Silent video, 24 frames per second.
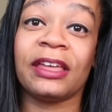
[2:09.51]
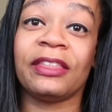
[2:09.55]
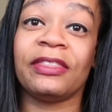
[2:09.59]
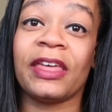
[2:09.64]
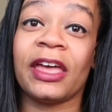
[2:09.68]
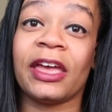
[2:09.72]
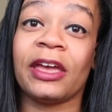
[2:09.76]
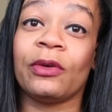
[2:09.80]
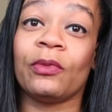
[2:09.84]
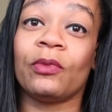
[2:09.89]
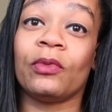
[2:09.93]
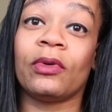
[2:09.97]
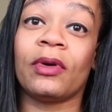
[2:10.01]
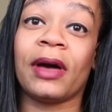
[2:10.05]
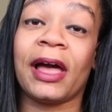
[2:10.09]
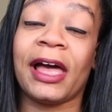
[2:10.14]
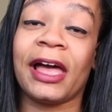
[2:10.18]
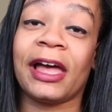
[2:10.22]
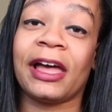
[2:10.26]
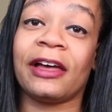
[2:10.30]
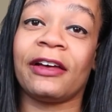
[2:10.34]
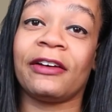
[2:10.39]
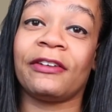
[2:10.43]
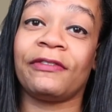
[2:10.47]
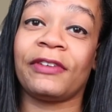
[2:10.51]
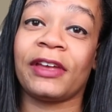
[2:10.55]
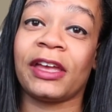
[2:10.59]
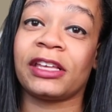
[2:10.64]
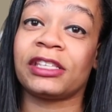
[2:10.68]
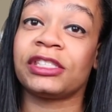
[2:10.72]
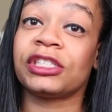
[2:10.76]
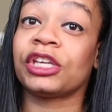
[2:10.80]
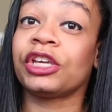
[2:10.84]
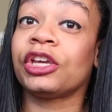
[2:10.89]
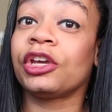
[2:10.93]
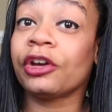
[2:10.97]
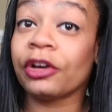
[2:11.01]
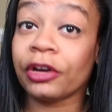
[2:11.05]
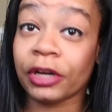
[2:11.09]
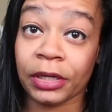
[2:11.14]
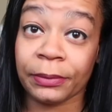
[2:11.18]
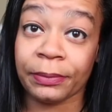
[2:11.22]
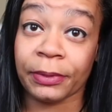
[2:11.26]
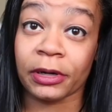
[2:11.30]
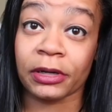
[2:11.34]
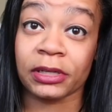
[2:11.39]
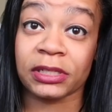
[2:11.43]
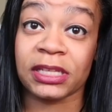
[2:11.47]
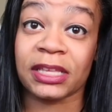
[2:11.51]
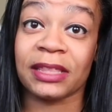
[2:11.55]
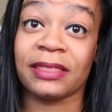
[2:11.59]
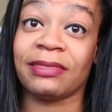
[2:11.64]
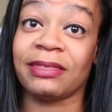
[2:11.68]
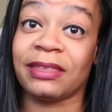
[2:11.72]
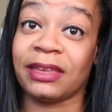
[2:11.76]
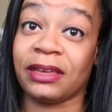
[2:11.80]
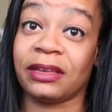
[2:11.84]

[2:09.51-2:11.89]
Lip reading: they will have a security person